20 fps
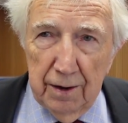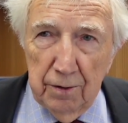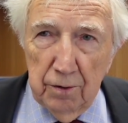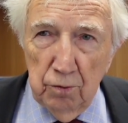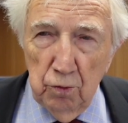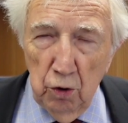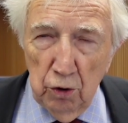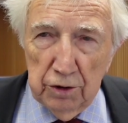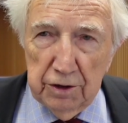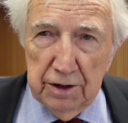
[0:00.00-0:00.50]

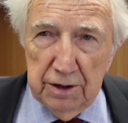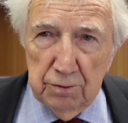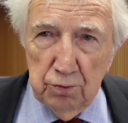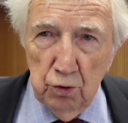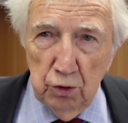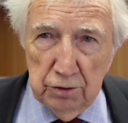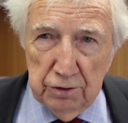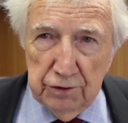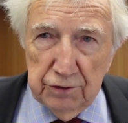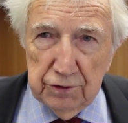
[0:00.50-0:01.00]
what it
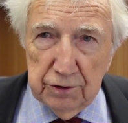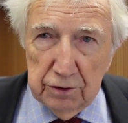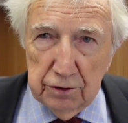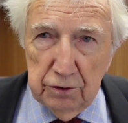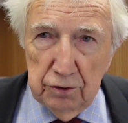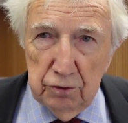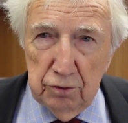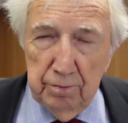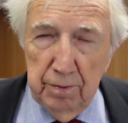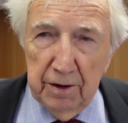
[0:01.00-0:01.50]
wants to
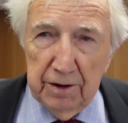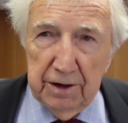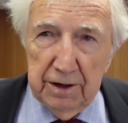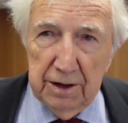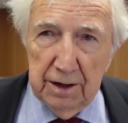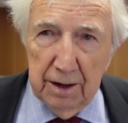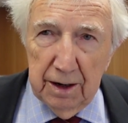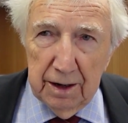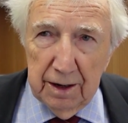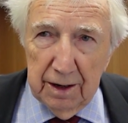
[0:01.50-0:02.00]
do, but
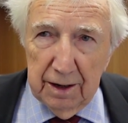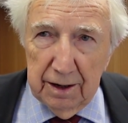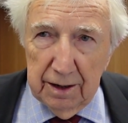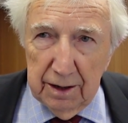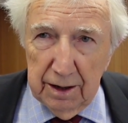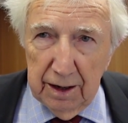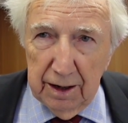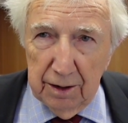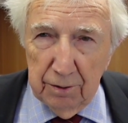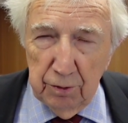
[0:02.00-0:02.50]
in
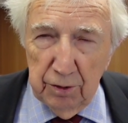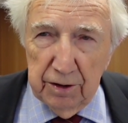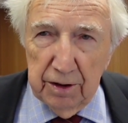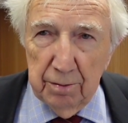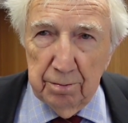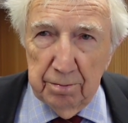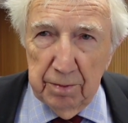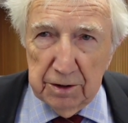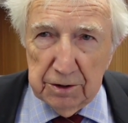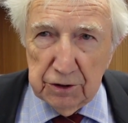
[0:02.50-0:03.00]
with a
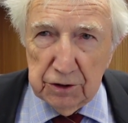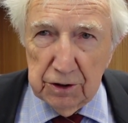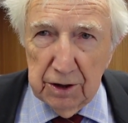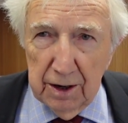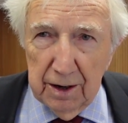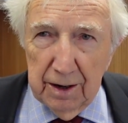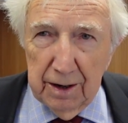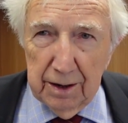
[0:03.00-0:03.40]
much